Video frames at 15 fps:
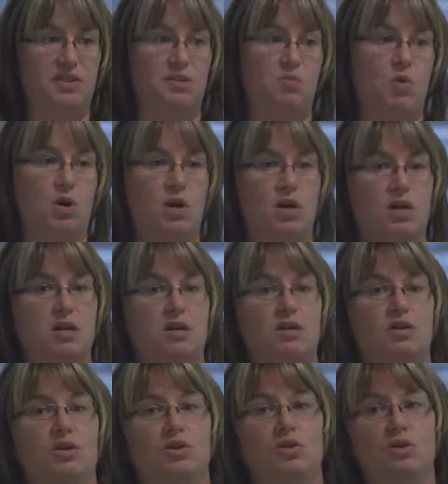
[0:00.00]
someone
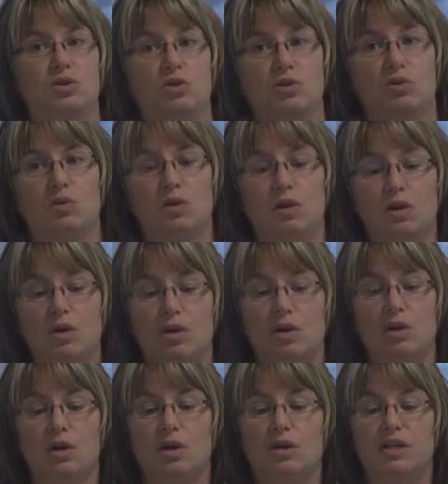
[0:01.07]
who
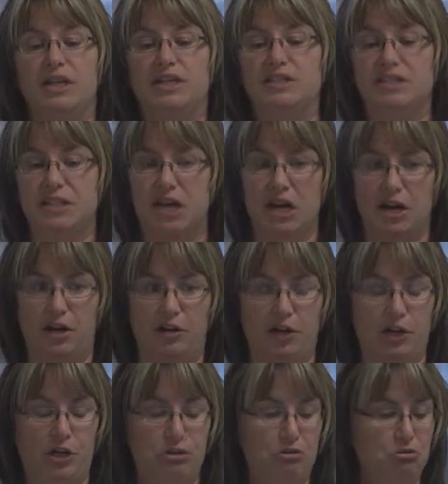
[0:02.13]
needs to hire a
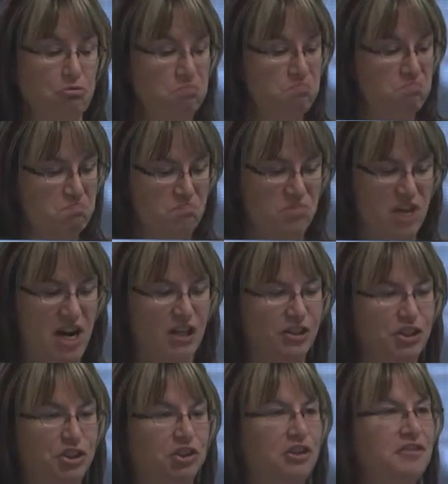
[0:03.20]
new, not
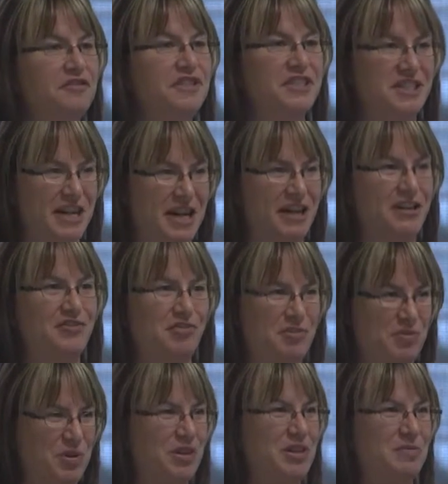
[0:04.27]
sure if it's data entry,
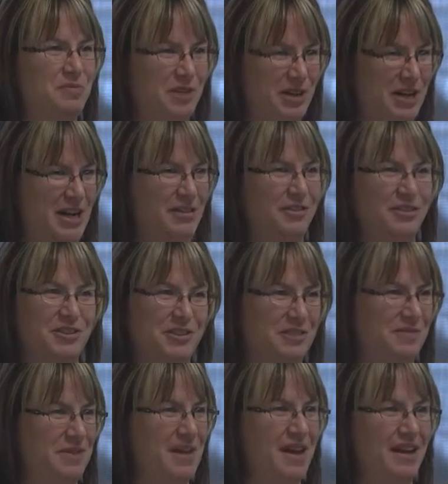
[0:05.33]
bookkeeper, accountant, or
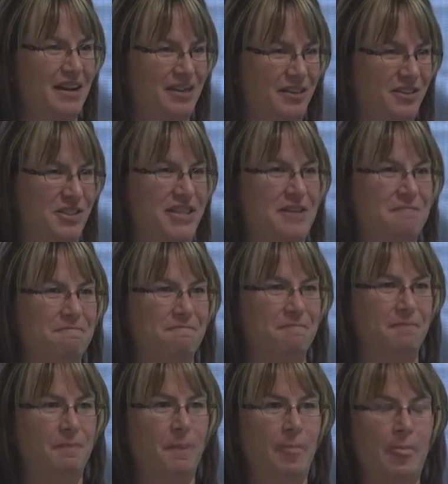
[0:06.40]
CPA on their team.
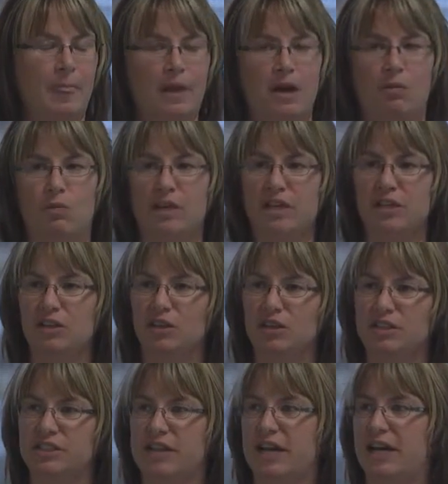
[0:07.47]
And we
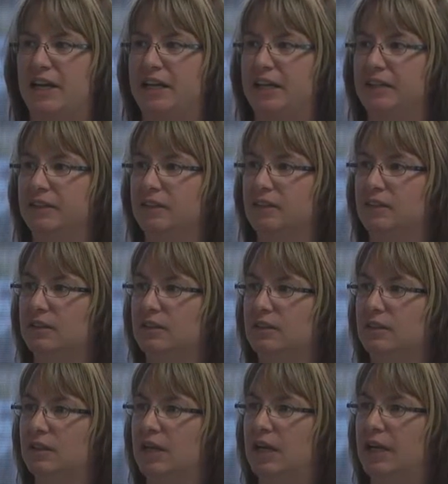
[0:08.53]
looked at it
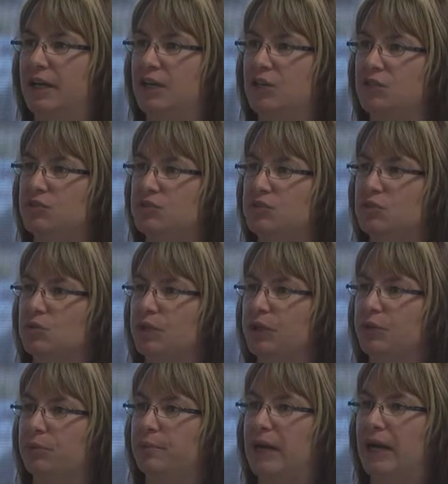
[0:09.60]
like you do when
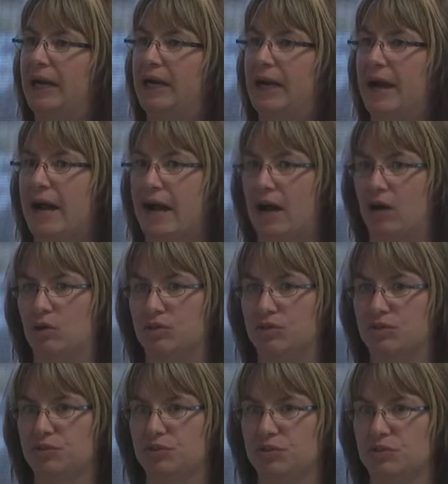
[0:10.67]
you're buying a
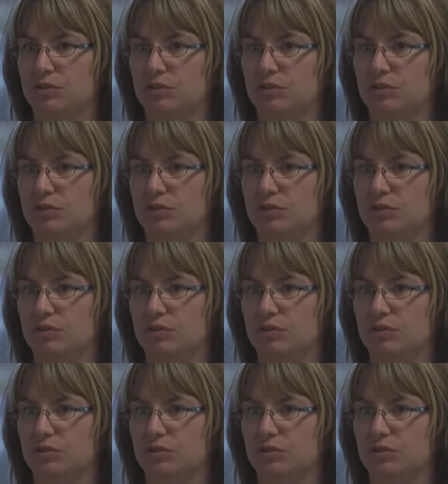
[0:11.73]
house,